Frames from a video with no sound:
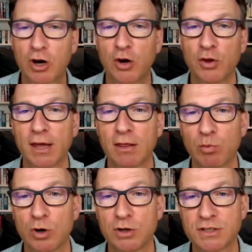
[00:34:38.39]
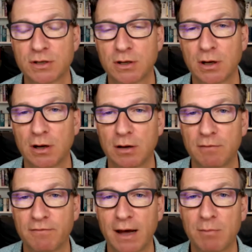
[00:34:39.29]
And that there was a
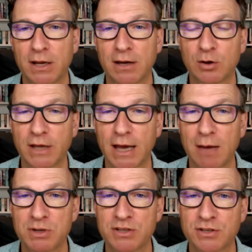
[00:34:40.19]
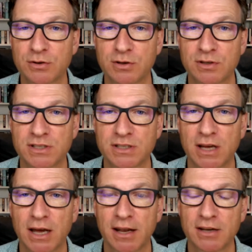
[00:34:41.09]
family called the Abensours,
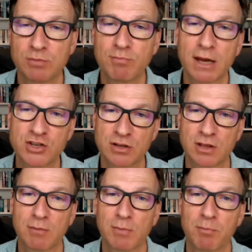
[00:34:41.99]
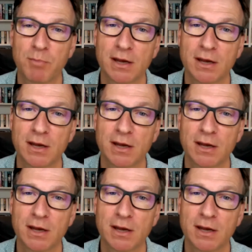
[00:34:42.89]
and I do mention them a bit.